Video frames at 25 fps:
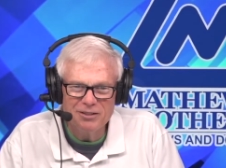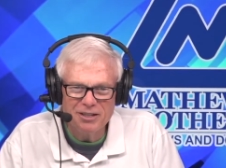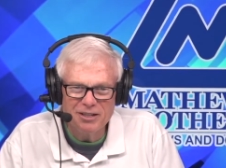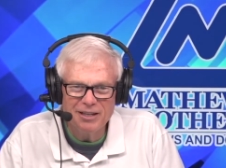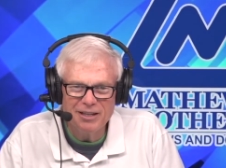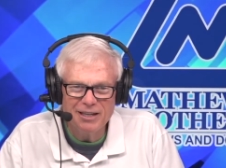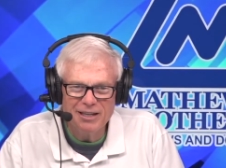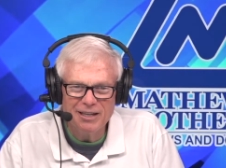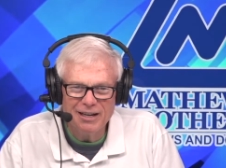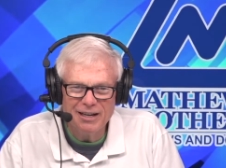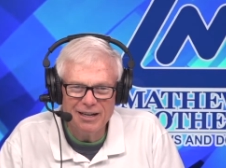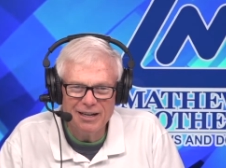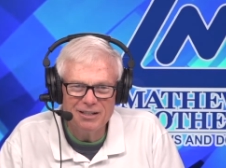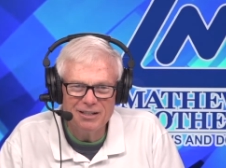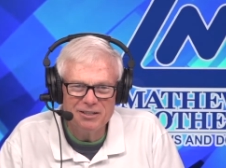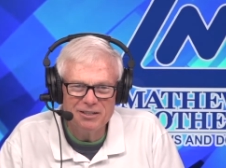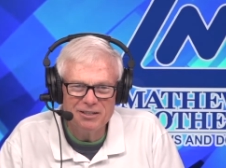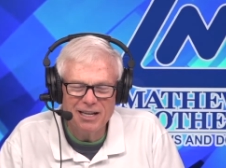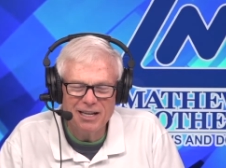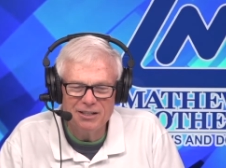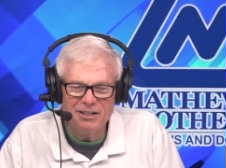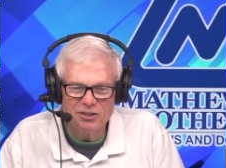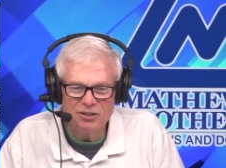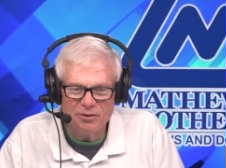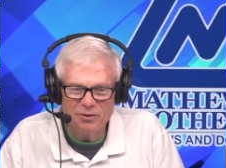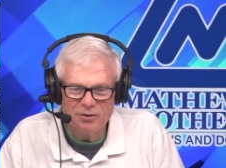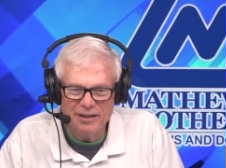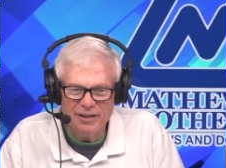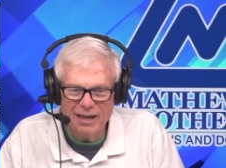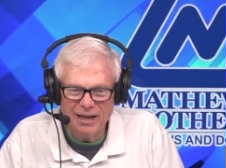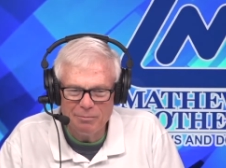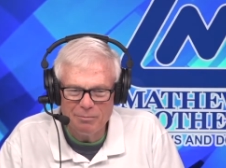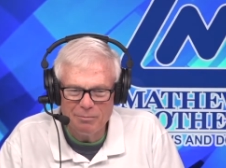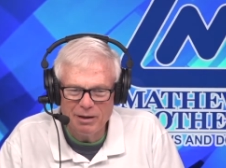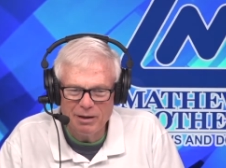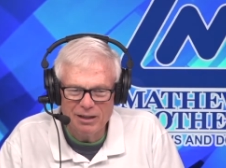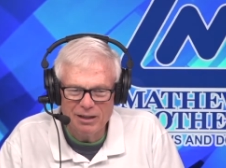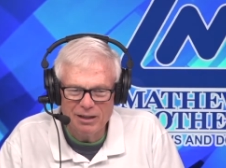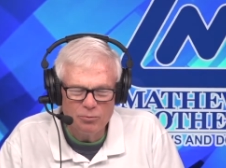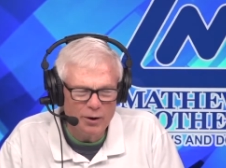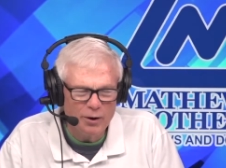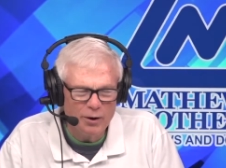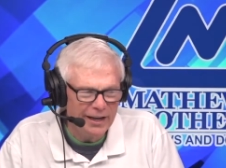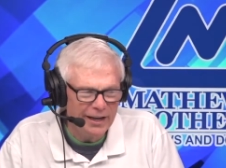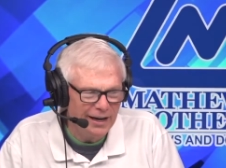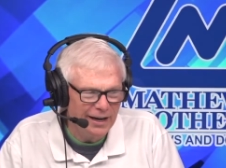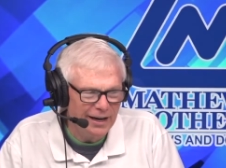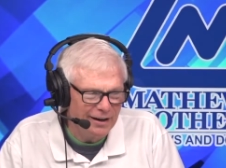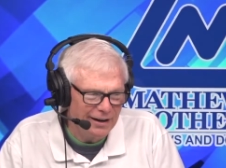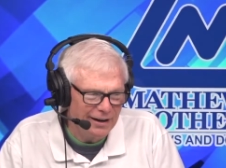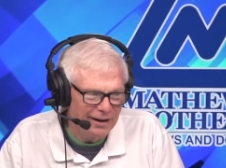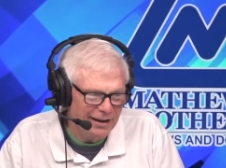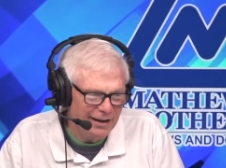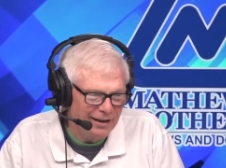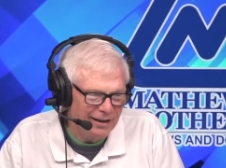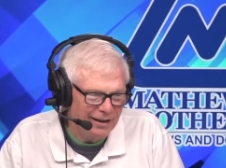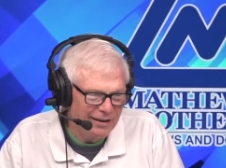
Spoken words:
in the United States are in that Beltway area.